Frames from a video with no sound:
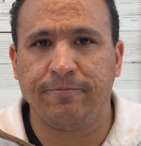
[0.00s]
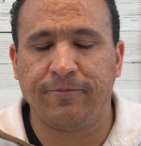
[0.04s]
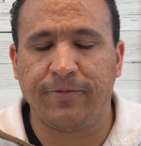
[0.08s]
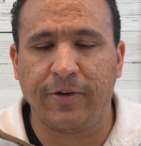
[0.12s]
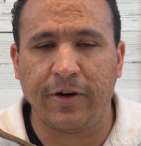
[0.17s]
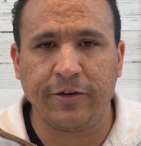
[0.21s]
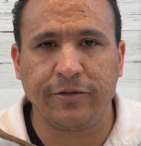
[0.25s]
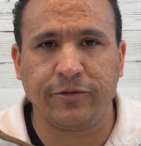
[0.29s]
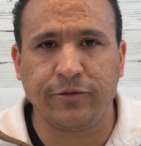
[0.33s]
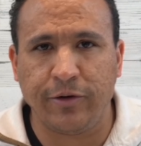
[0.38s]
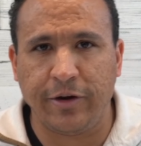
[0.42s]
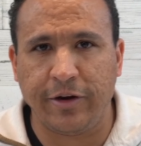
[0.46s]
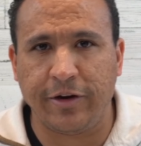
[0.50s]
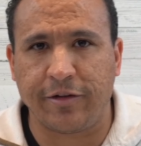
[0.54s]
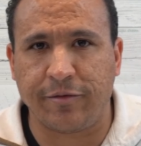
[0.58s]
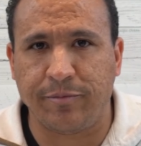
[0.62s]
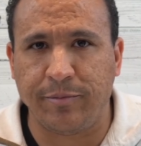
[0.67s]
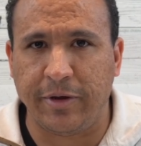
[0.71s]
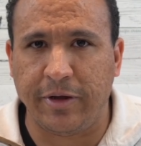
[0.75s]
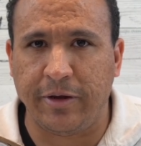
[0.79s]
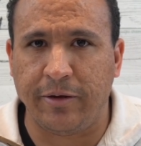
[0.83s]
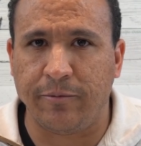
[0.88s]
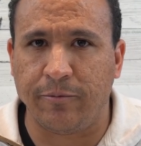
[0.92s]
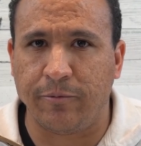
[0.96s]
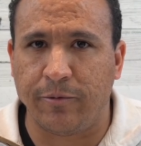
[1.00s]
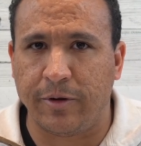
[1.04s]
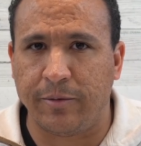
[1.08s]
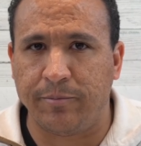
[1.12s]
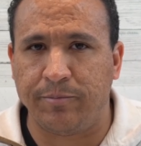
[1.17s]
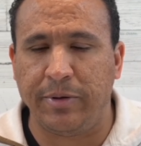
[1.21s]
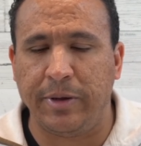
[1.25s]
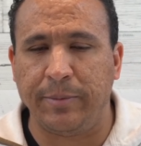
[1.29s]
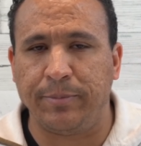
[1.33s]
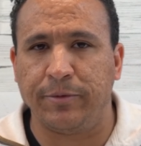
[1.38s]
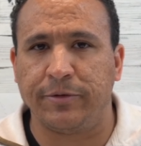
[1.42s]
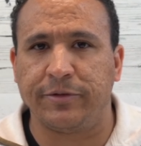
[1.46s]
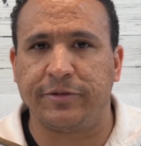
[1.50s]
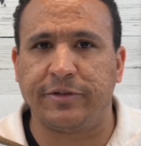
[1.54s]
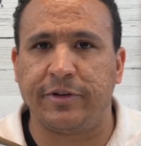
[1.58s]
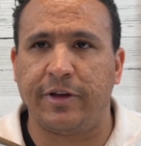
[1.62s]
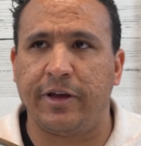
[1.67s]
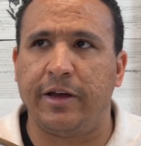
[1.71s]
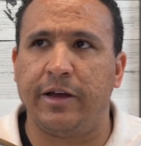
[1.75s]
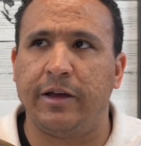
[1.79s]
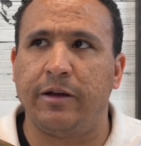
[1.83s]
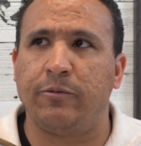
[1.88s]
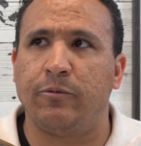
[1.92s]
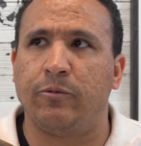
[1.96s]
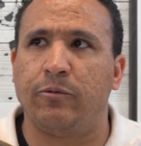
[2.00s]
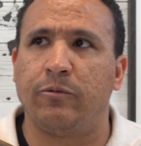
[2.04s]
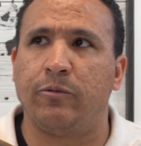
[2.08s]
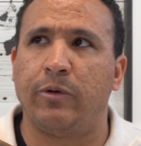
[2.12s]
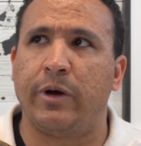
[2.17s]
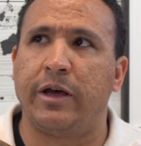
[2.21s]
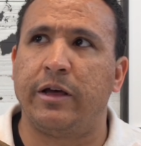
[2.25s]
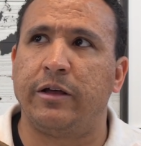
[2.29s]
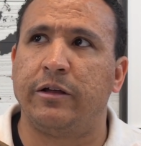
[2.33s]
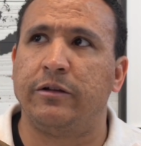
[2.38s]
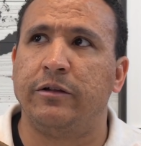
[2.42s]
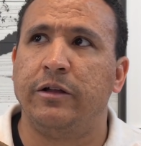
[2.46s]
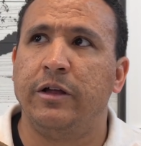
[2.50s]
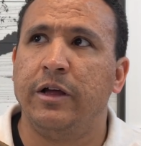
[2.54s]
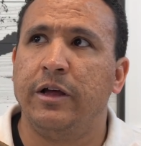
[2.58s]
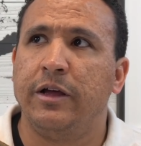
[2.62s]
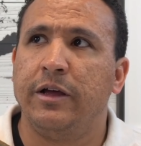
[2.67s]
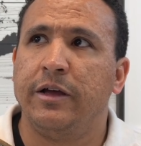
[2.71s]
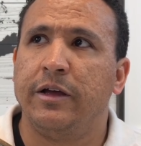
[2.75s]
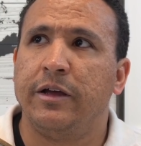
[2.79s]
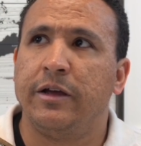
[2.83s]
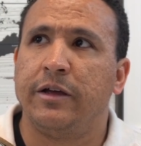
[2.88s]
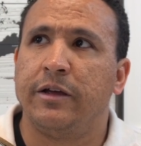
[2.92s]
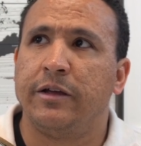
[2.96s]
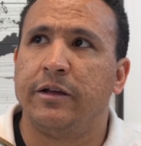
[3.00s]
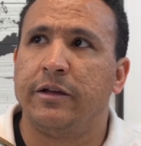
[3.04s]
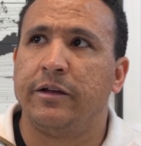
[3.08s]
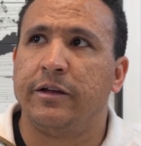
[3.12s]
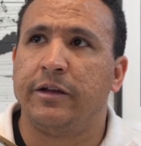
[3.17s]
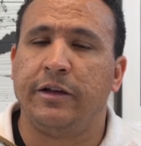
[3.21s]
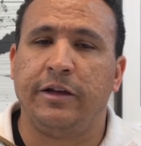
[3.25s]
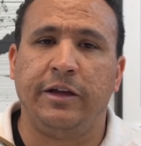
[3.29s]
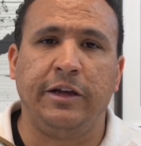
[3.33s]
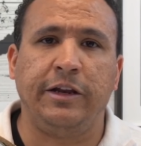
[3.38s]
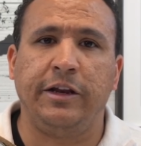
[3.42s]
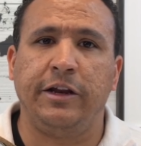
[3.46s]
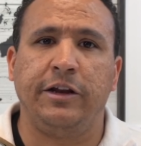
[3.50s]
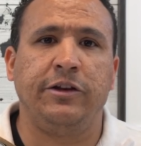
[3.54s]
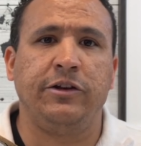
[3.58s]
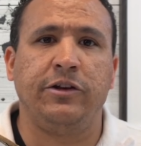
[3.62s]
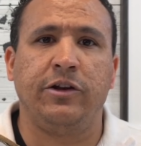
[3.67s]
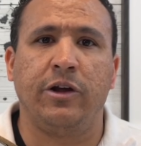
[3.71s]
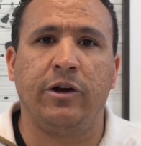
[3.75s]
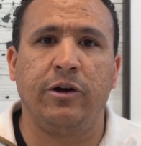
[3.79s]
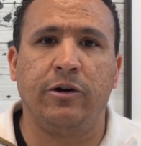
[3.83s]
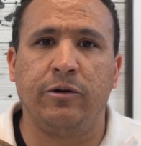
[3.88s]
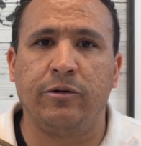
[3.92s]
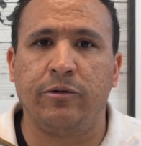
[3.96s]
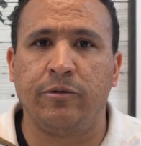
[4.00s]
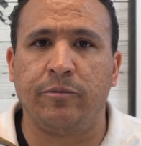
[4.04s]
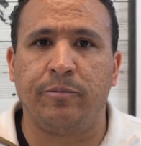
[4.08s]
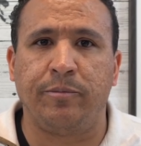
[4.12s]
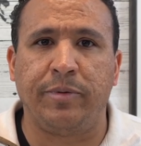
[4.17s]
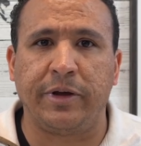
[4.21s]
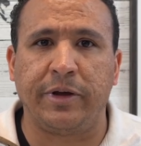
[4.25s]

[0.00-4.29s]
frustrates me when people say, well, he didn't know